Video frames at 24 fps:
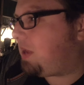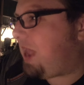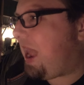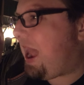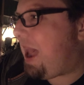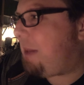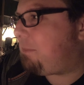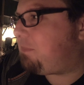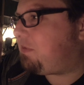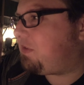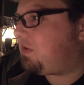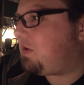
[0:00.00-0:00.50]

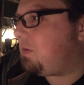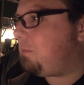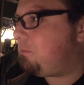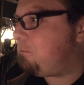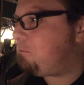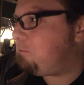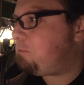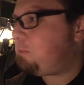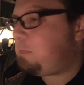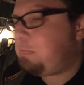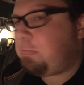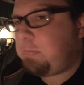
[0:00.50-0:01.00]
caps
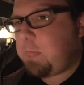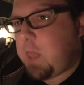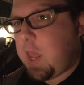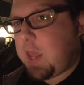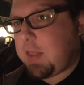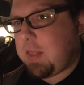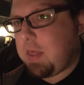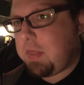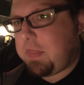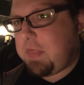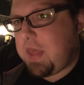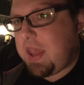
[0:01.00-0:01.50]

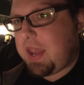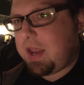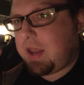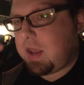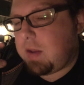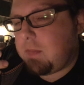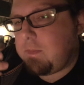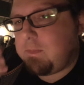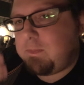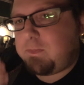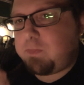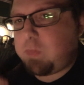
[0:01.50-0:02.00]
in the thing,
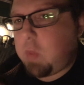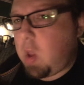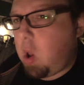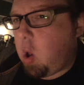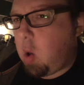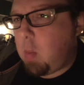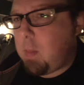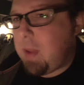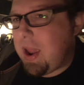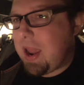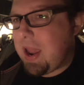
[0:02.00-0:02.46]
and oh